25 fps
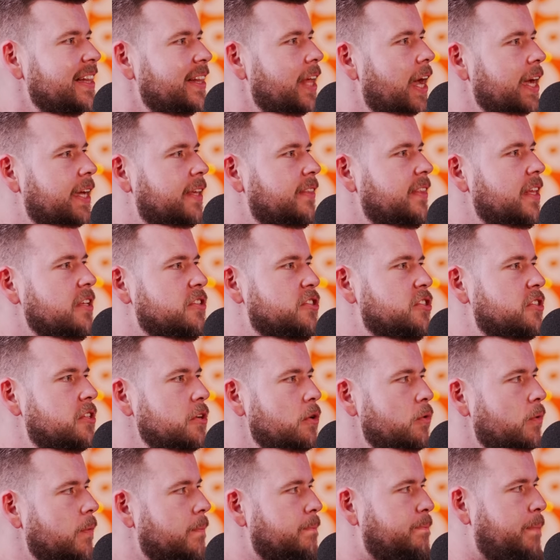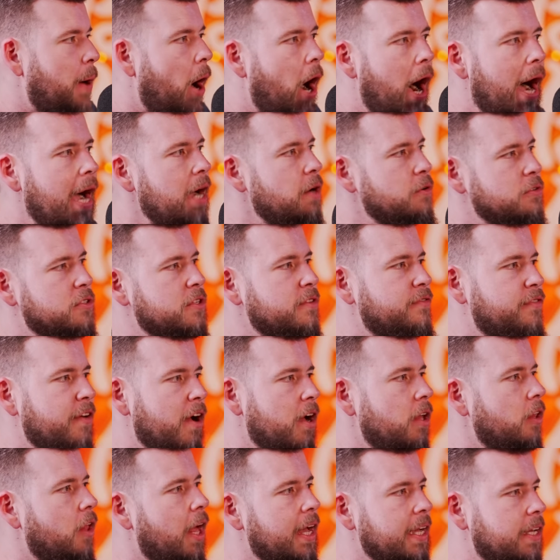Like, there's still piles of
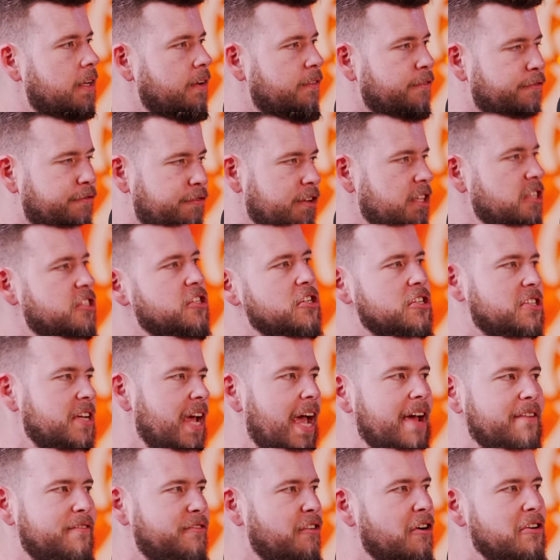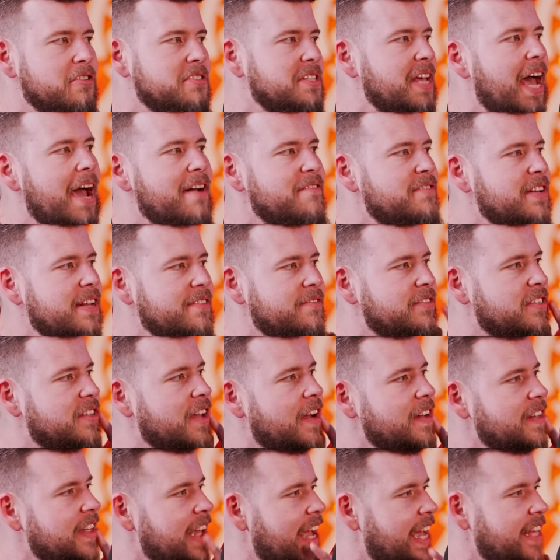like vintage headphones I haven't even
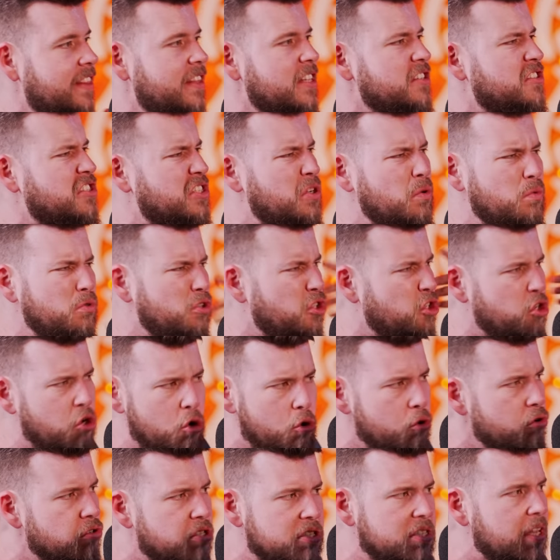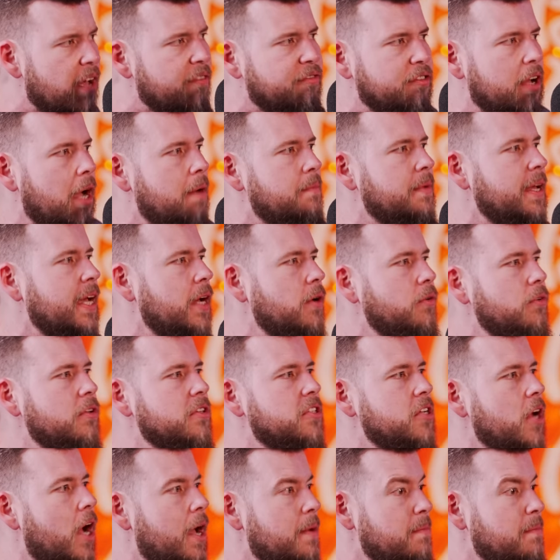done yet. There's still new stuff coming out all the